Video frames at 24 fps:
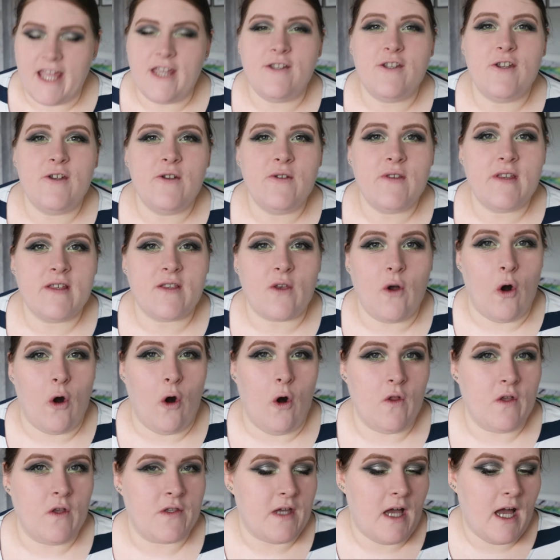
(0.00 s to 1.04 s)
used to use this
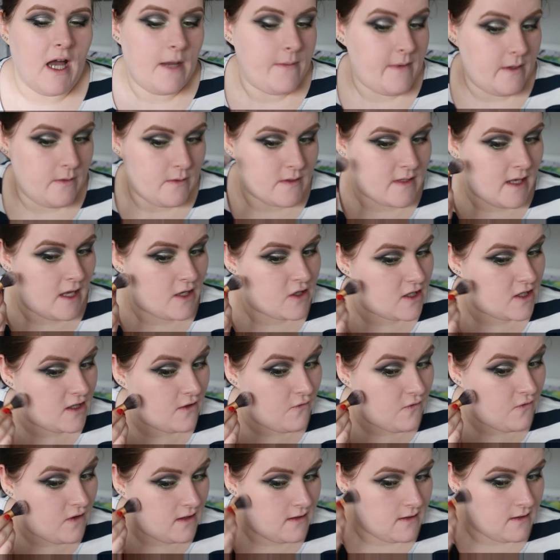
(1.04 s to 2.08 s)
all the time. It was actually
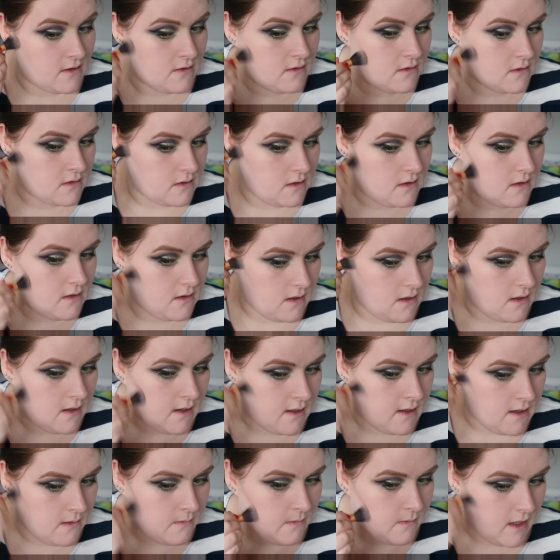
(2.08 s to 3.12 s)
really good.
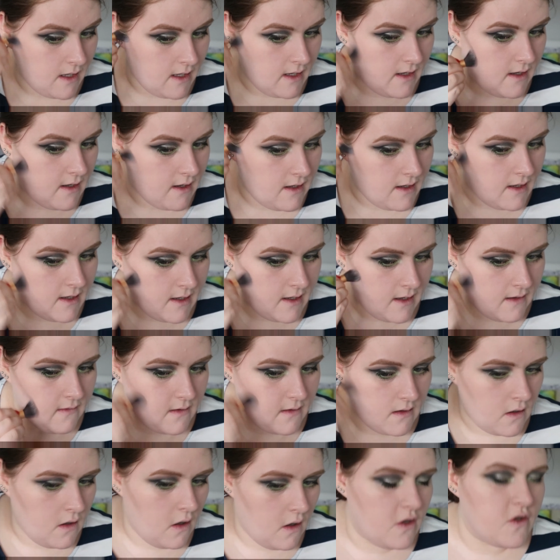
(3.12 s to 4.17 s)
I
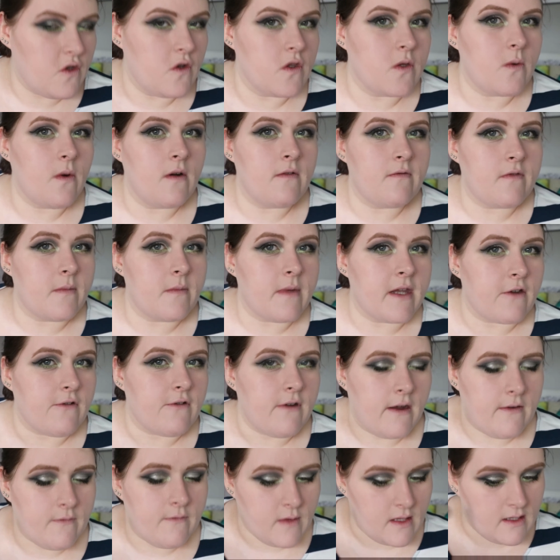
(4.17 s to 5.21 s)
got another one from Make
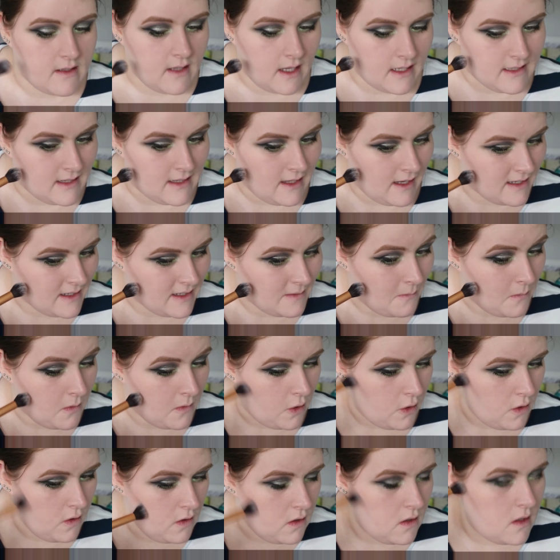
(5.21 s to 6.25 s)
Revolution that I like
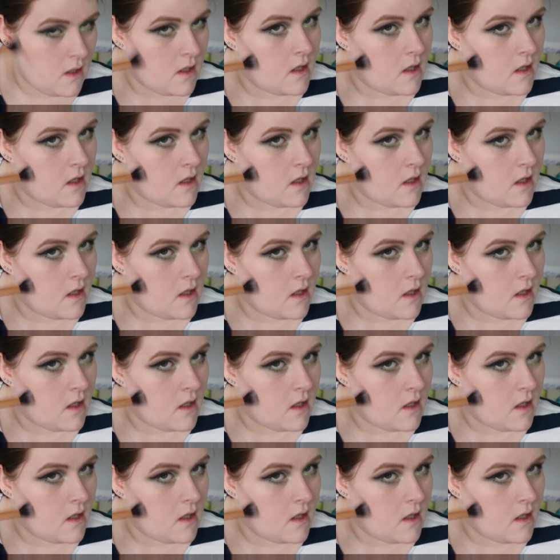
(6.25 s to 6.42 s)
more.